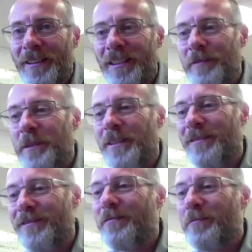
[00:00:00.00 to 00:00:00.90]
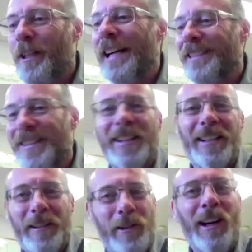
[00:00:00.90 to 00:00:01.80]
You know, I've been
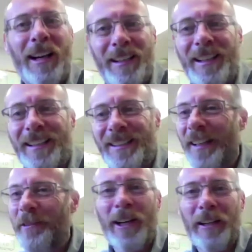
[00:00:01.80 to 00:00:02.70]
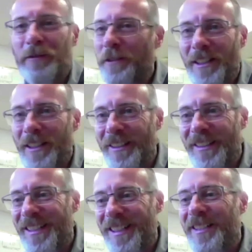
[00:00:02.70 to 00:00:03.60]
practicing and trying to get that right for
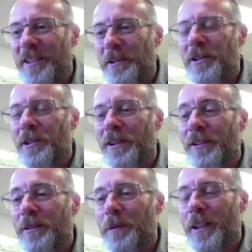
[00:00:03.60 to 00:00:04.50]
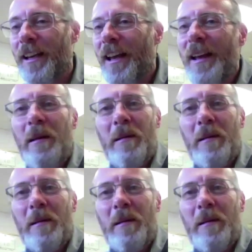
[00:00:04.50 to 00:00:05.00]
years, and I still struggle a bit.